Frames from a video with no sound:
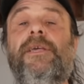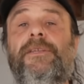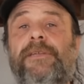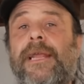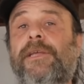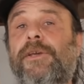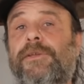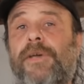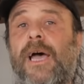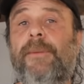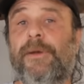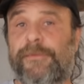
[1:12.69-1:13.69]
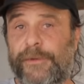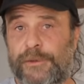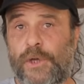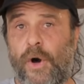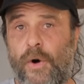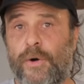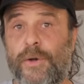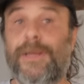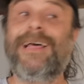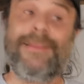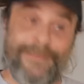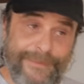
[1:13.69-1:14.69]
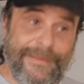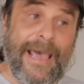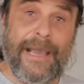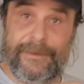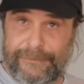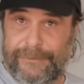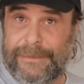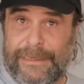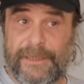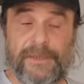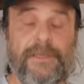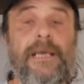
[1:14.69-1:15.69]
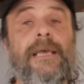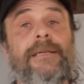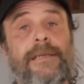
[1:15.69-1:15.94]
Setting your timing for total, that is.